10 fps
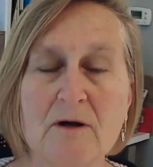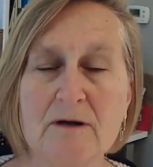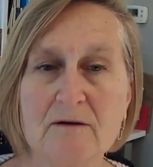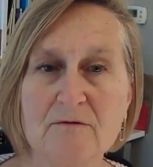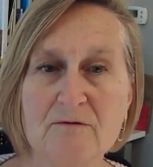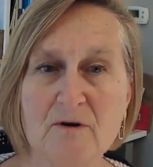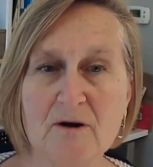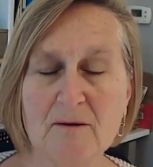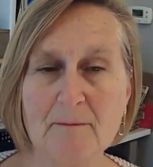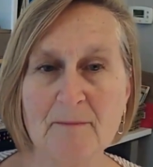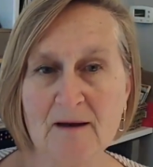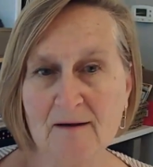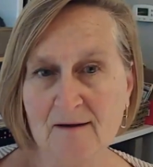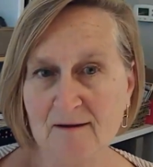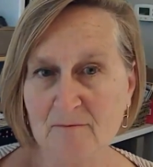running from
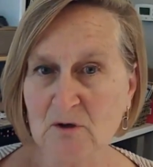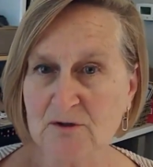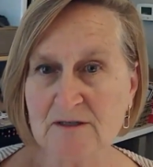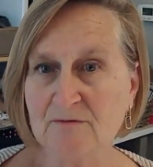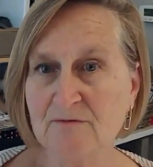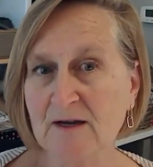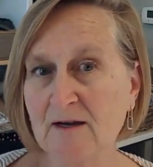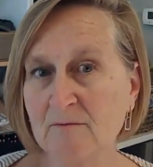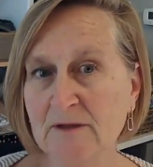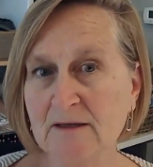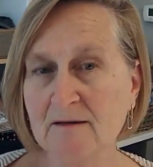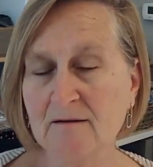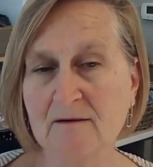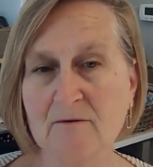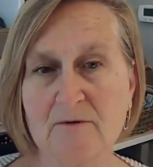
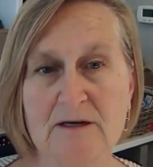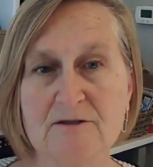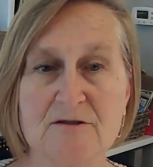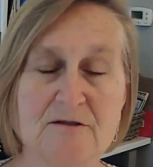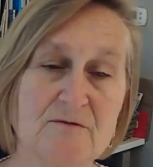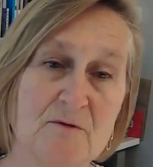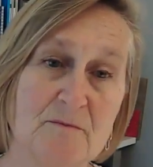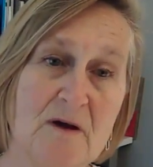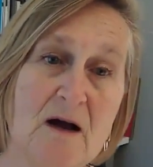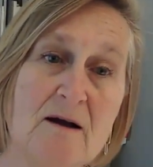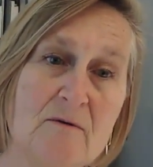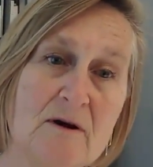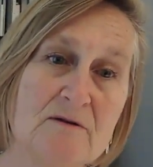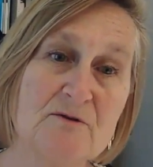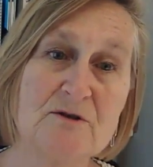multifamily that ranges from
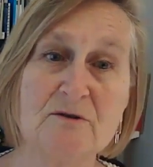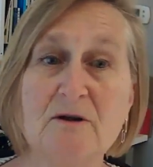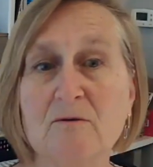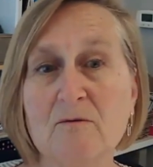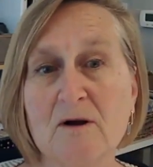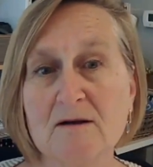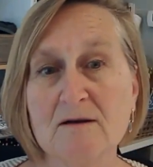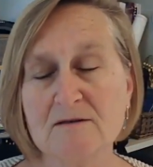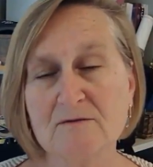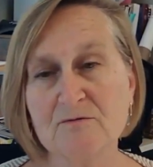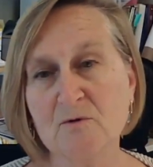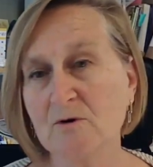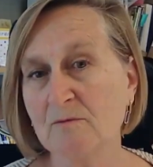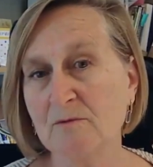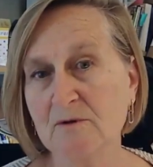high-rise to low-rise,
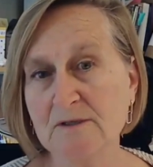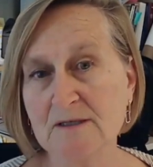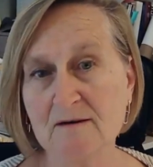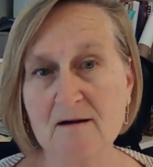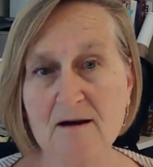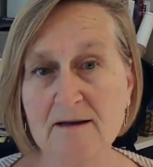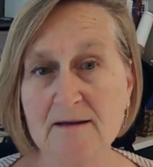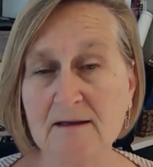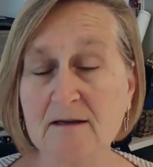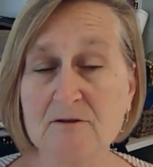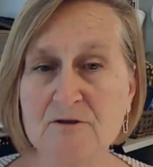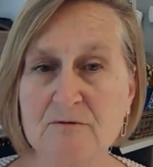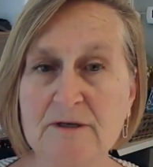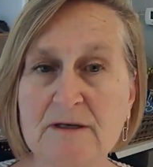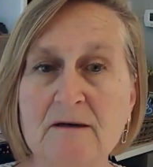affordable to high-end
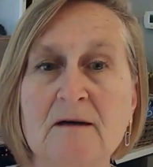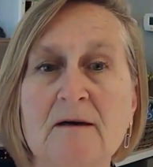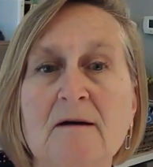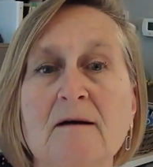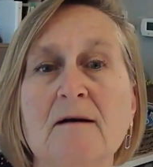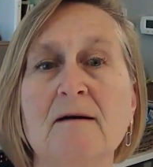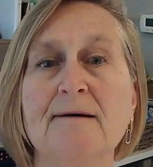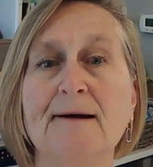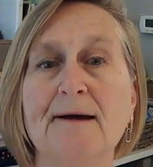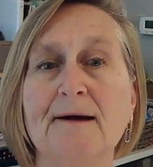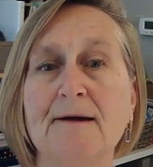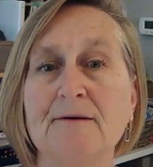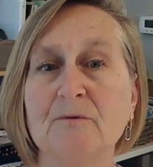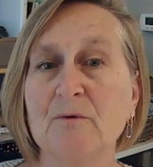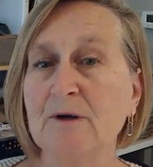luxury.
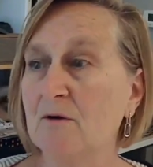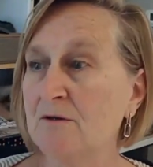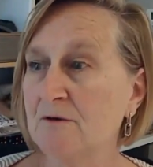And we